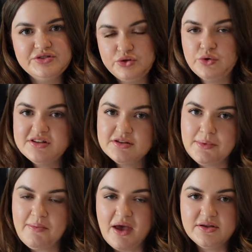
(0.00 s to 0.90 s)
stories I'm gonna
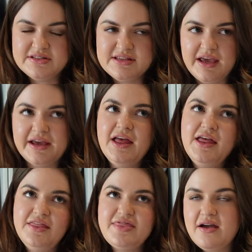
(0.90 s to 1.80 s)
be posting
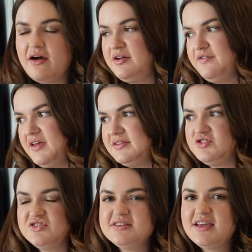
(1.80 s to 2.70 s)
that kind of thing,
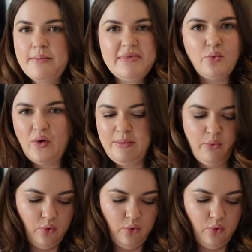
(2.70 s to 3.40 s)
just to get me way more